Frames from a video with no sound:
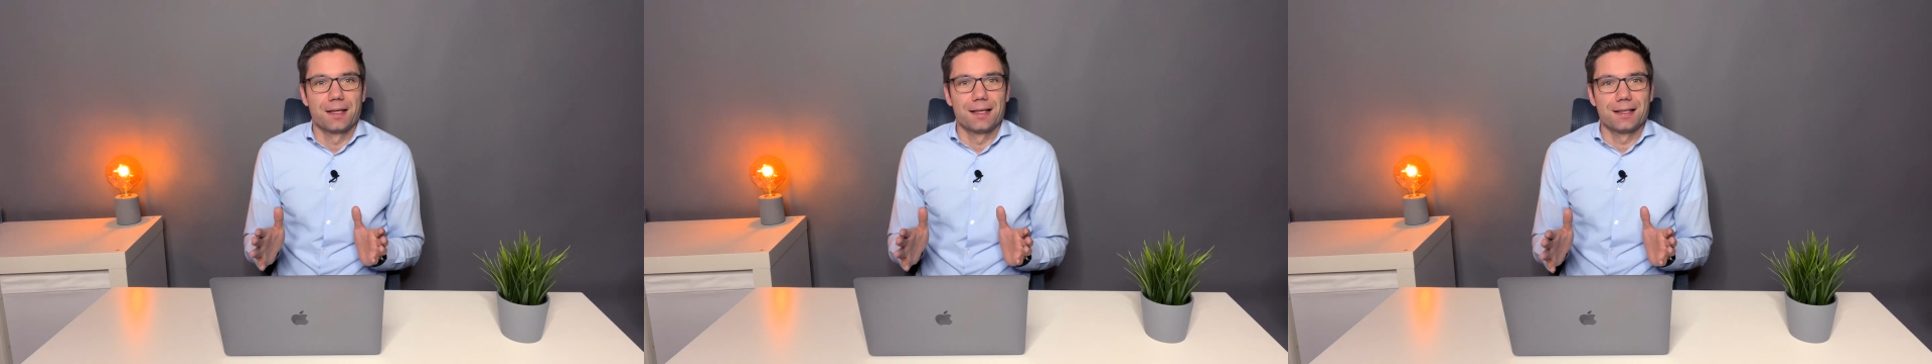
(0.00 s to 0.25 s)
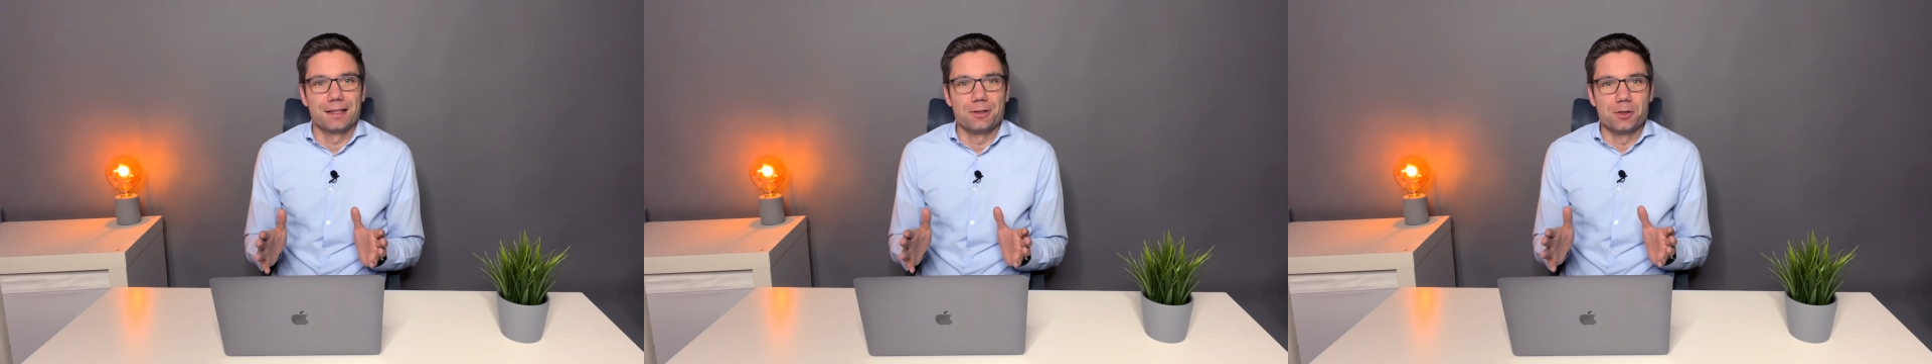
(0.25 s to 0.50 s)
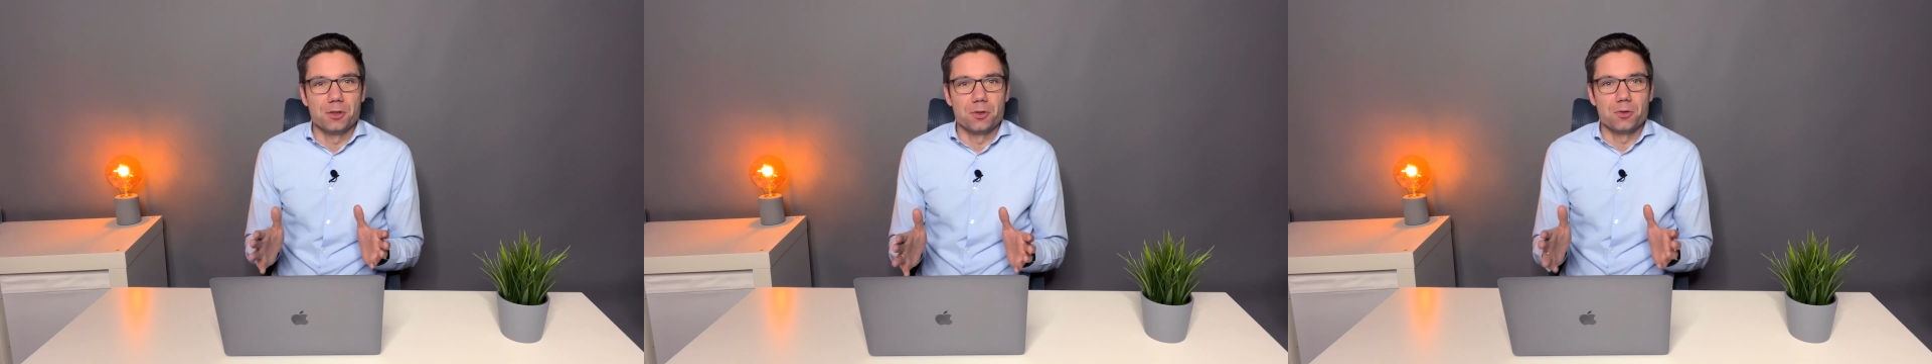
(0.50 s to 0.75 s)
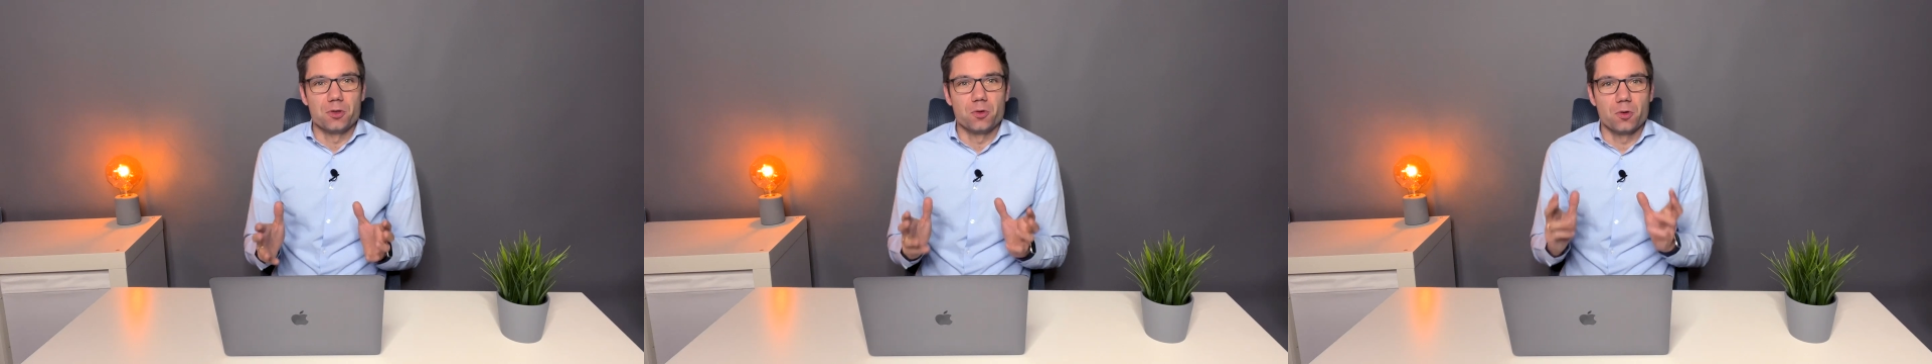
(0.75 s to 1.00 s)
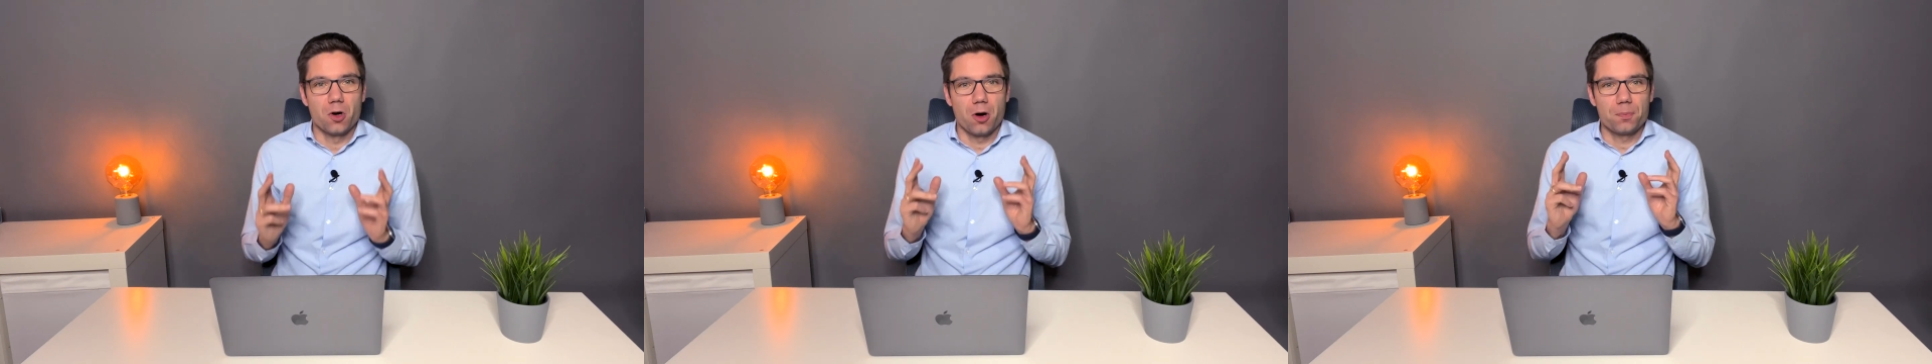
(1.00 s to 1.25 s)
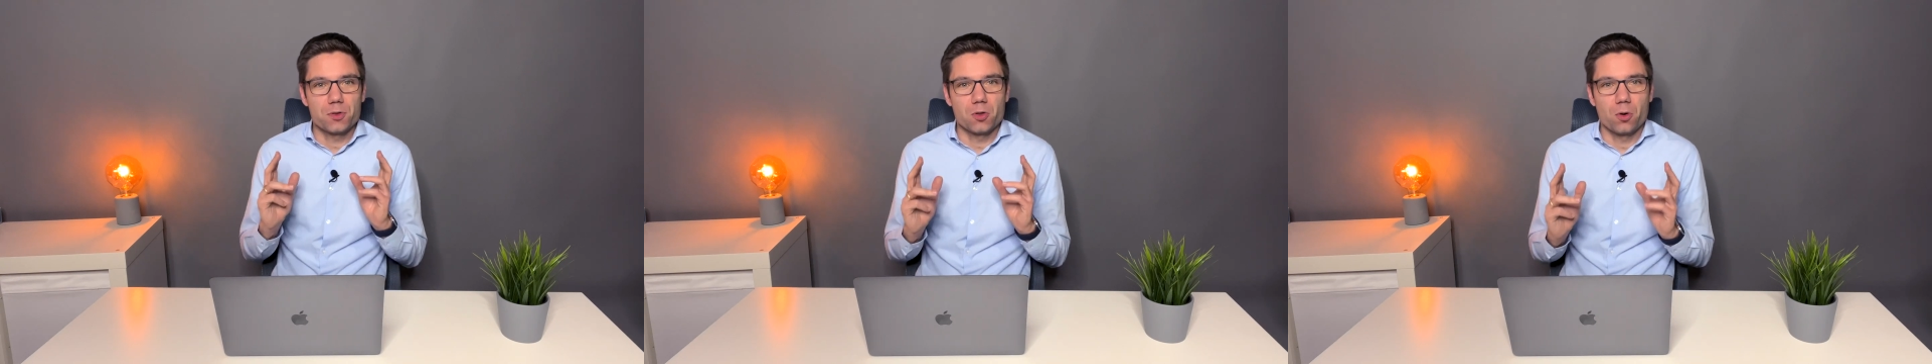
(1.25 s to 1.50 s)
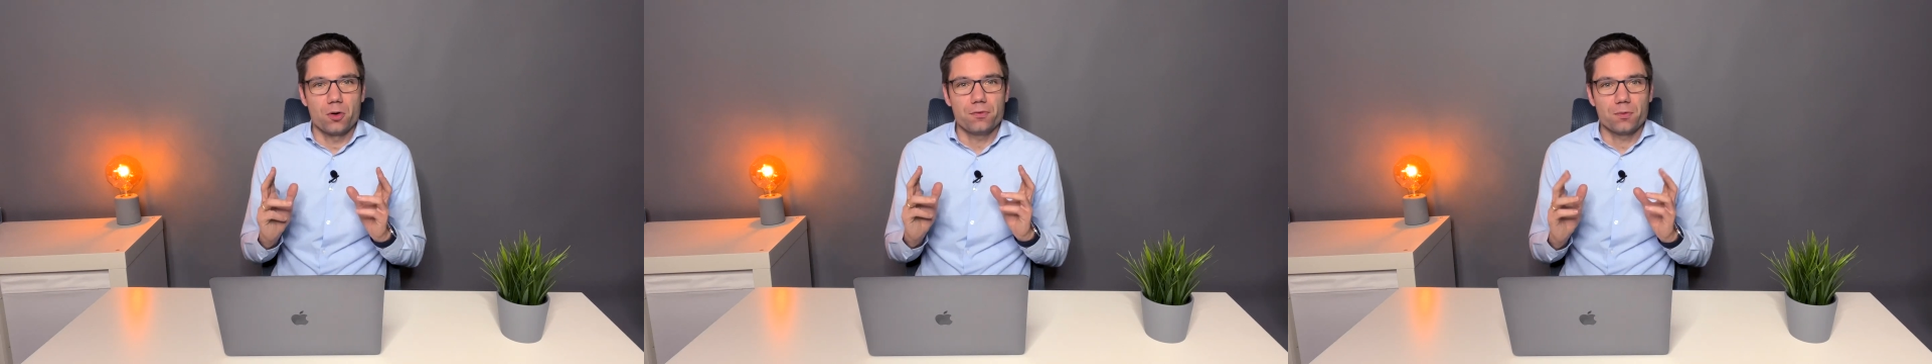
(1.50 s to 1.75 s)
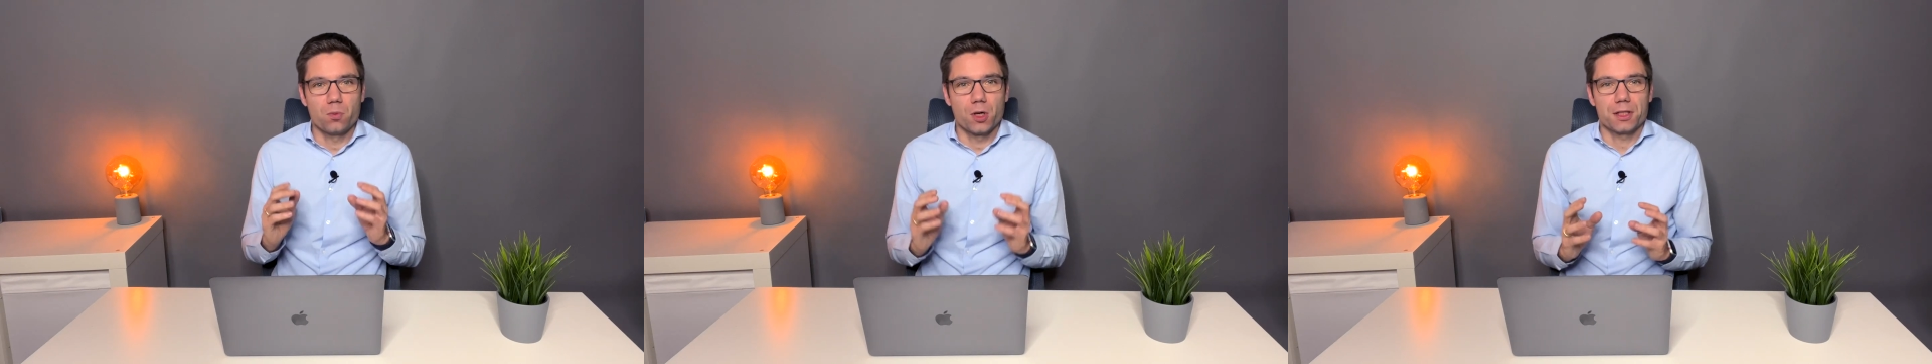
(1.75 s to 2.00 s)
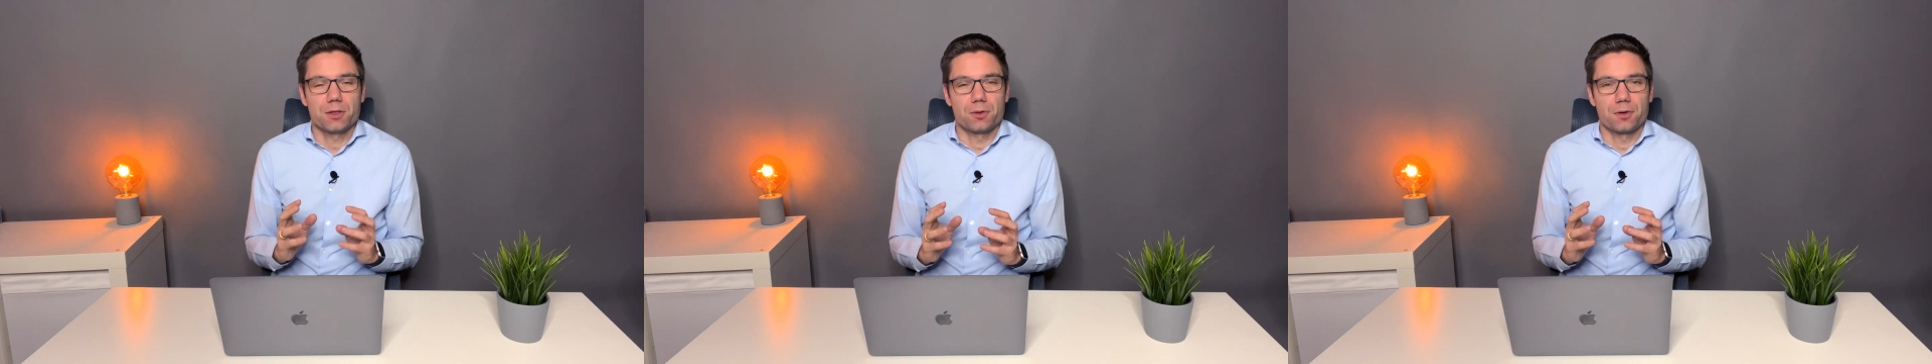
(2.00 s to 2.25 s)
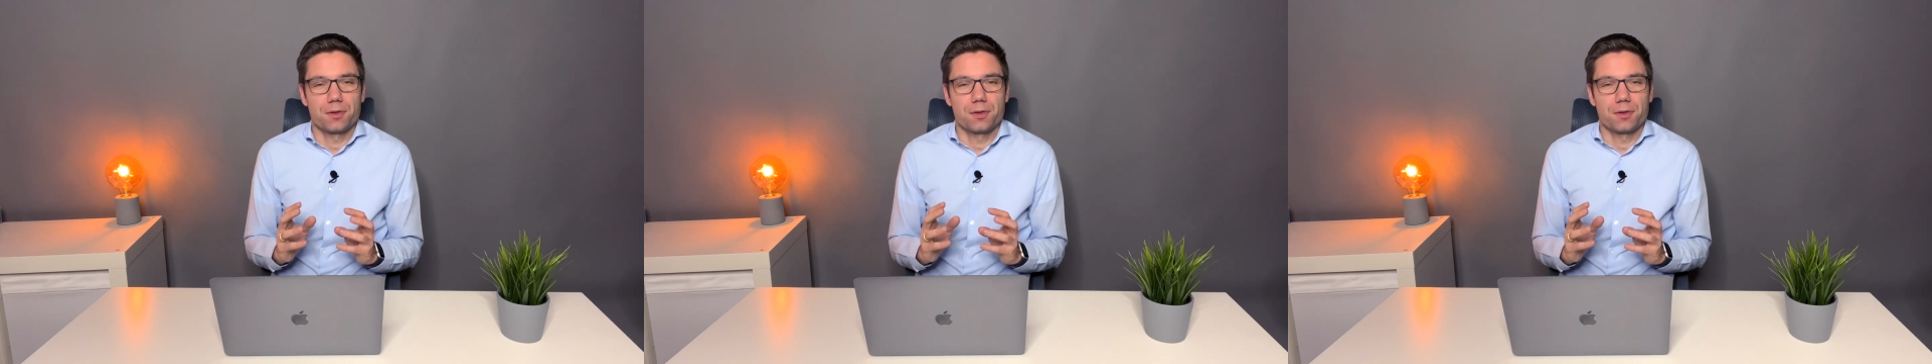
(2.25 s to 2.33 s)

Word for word: You observe what you're